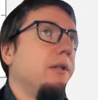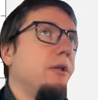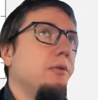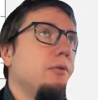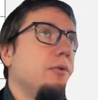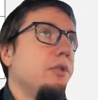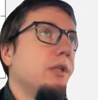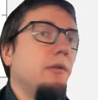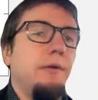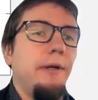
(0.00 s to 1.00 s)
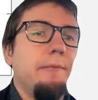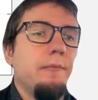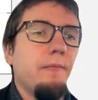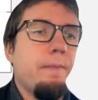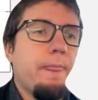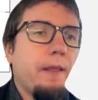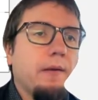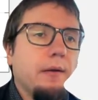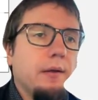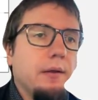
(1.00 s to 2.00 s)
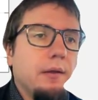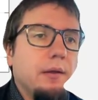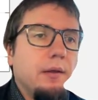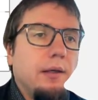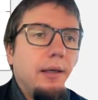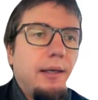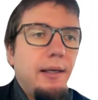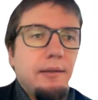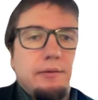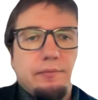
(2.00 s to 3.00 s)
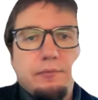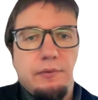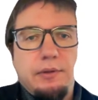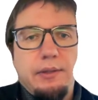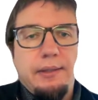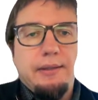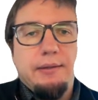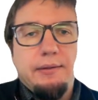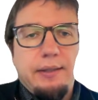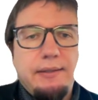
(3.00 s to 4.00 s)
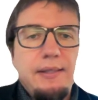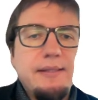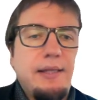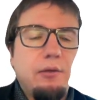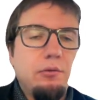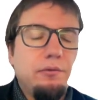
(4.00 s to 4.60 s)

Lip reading: close to each other. Yeah. And at least the good